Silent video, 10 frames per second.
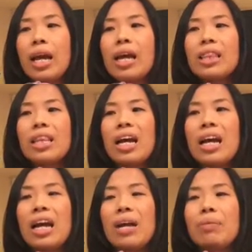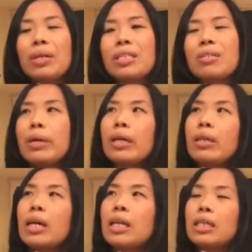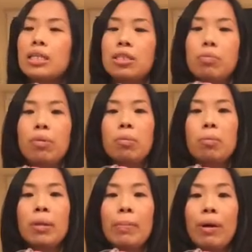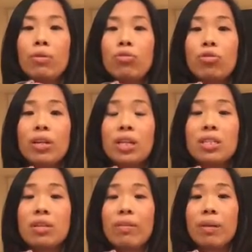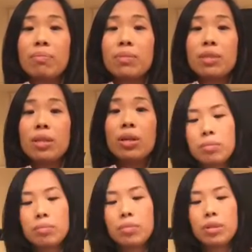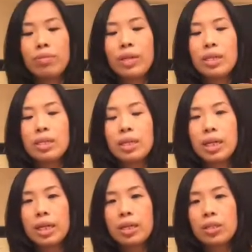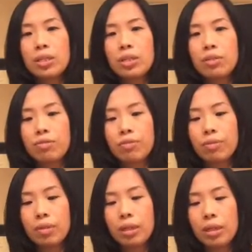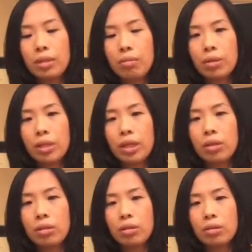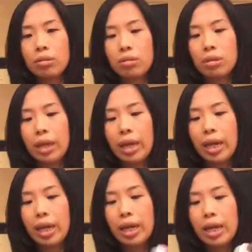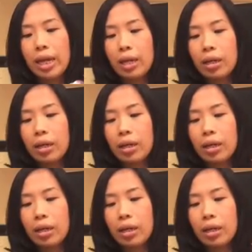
and that I would estimate that this is probably about 190 grams. There is a sort of what they call a